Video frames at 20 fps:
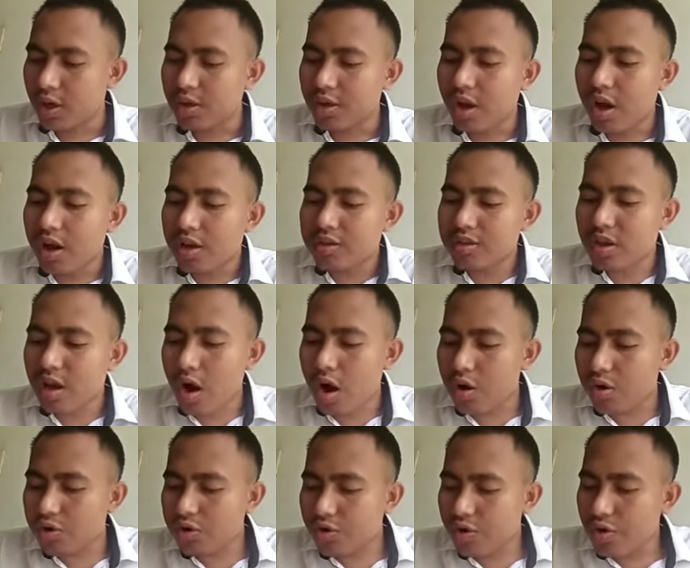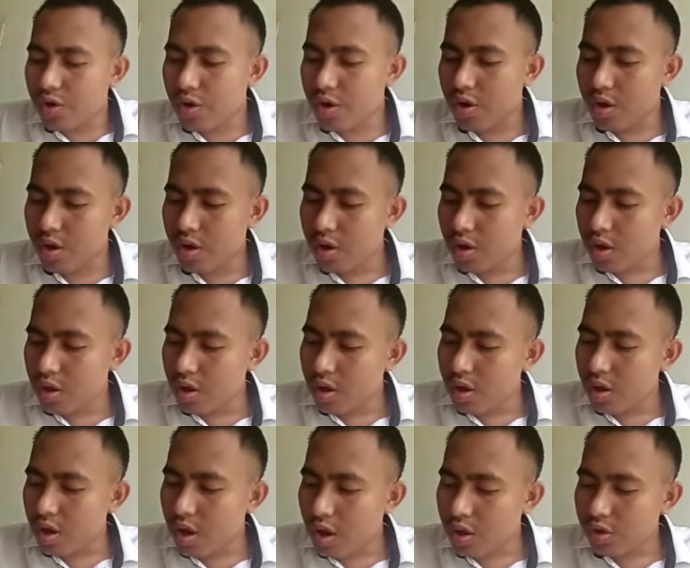Thus
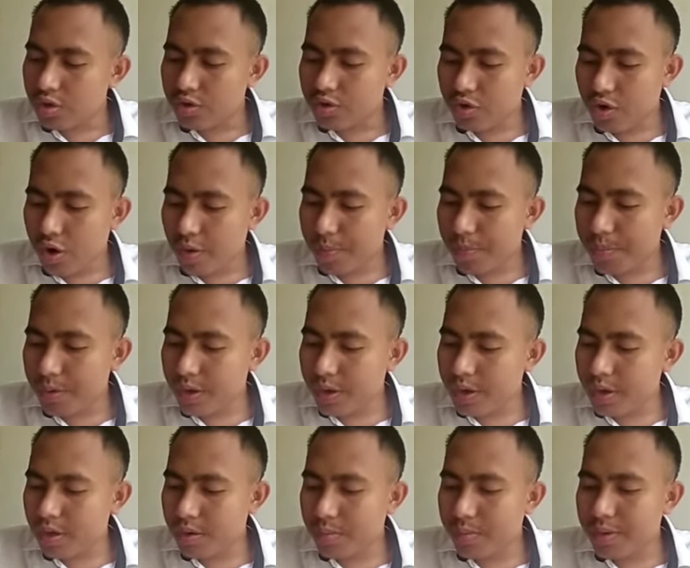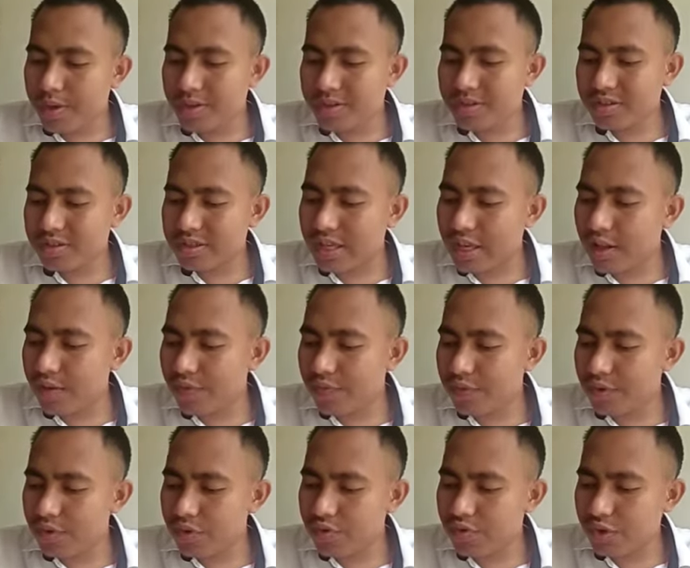autotrophic means self
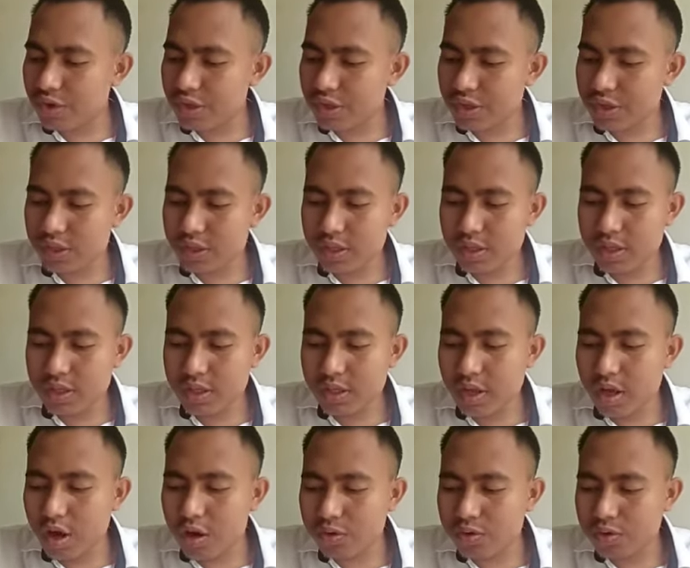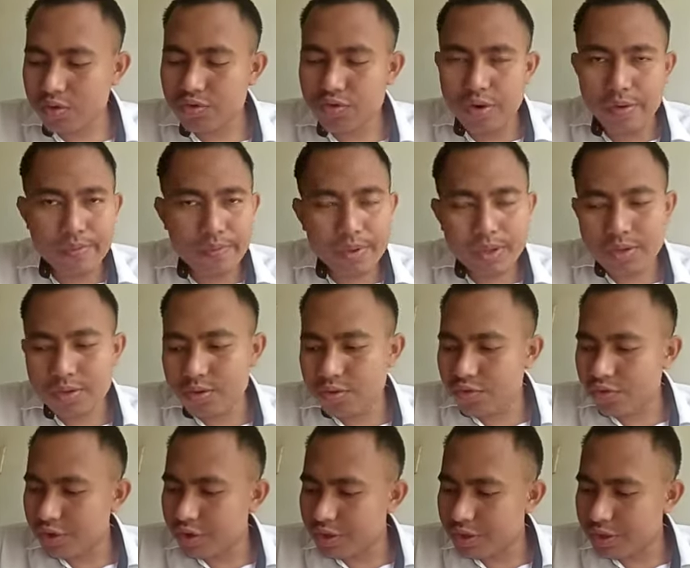nutrition. In autotrophic
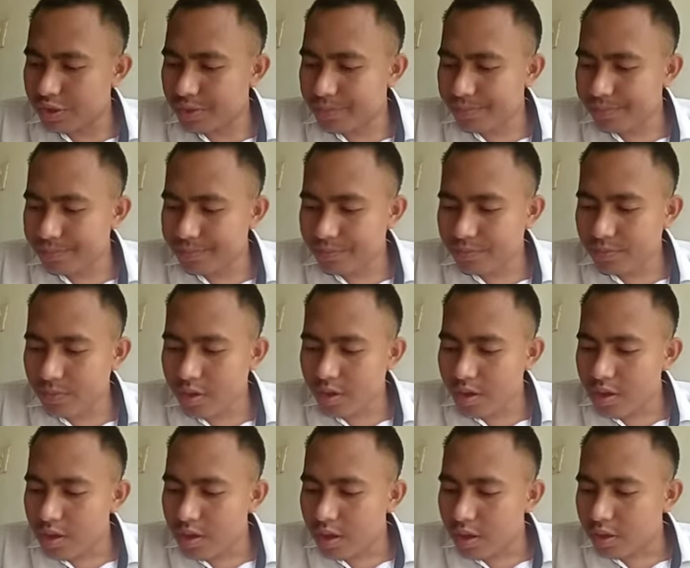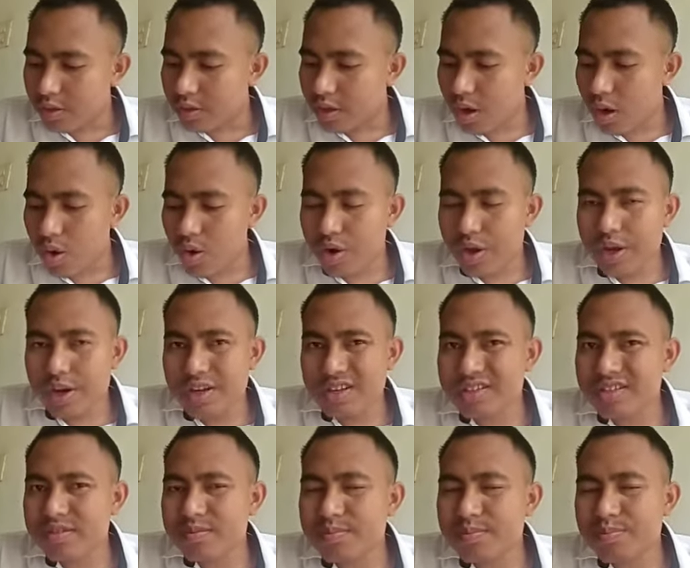nutrition, the
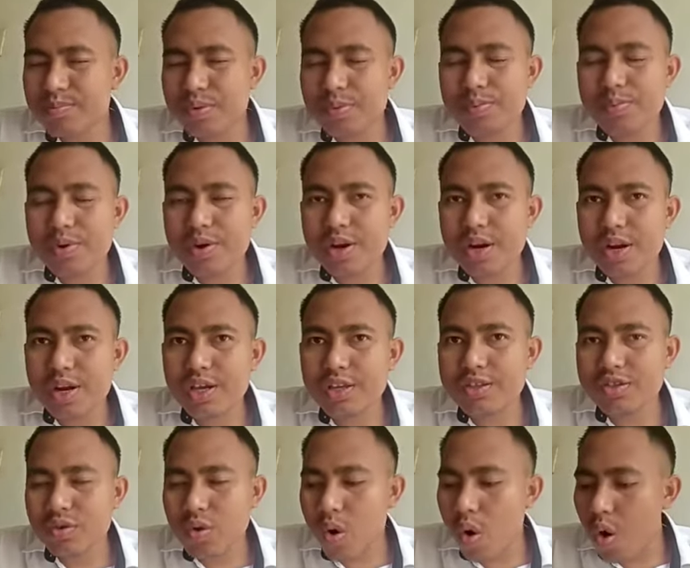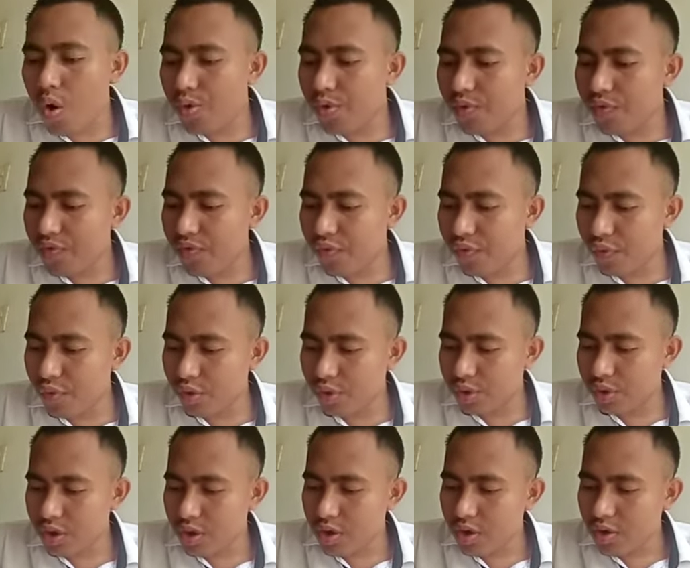organism prepares its own food
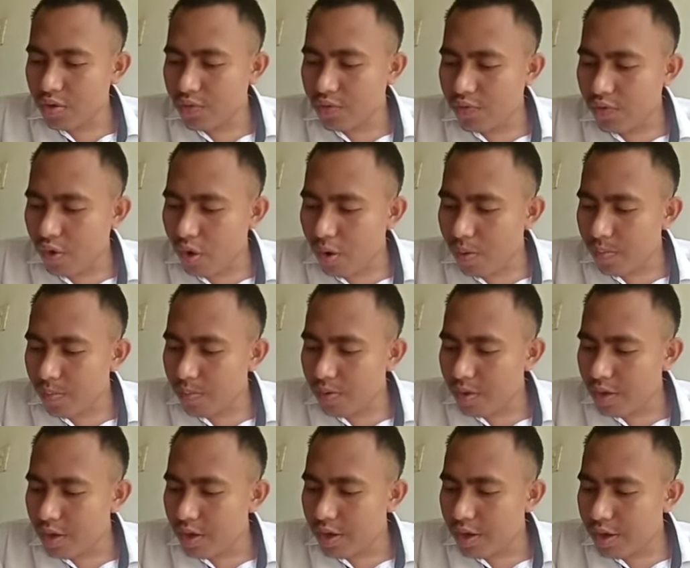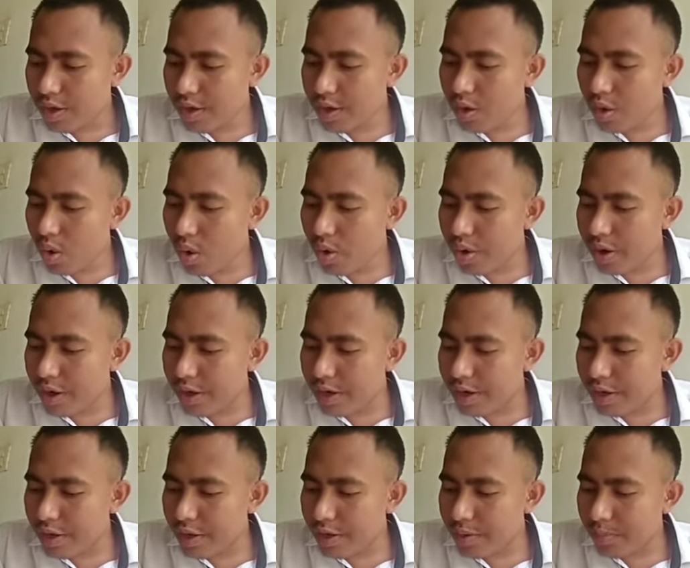from
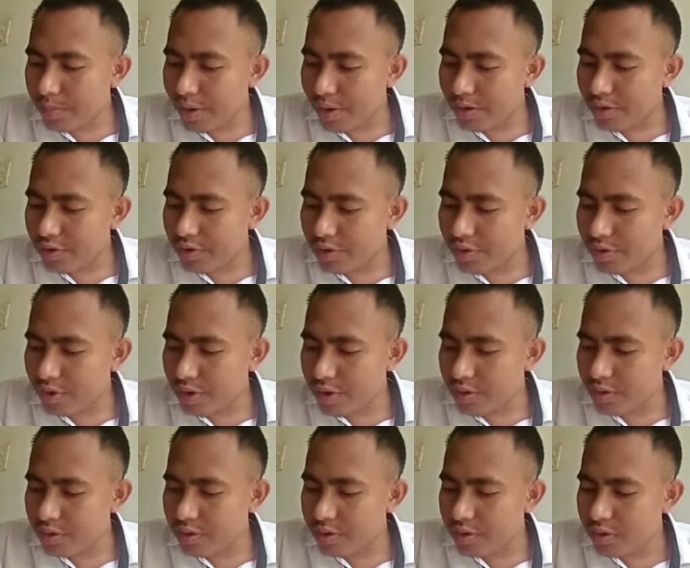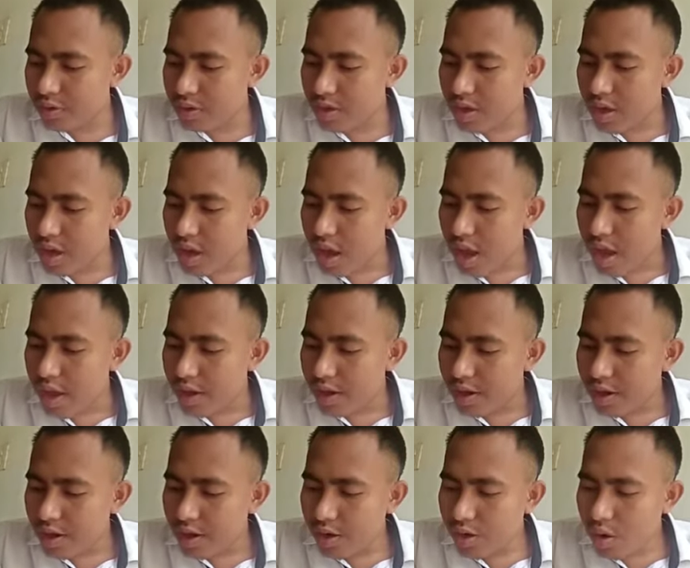inorganic materials.
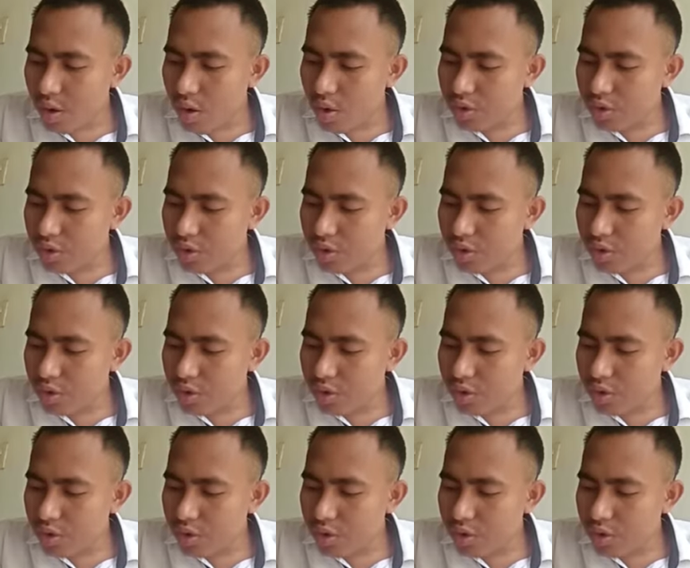It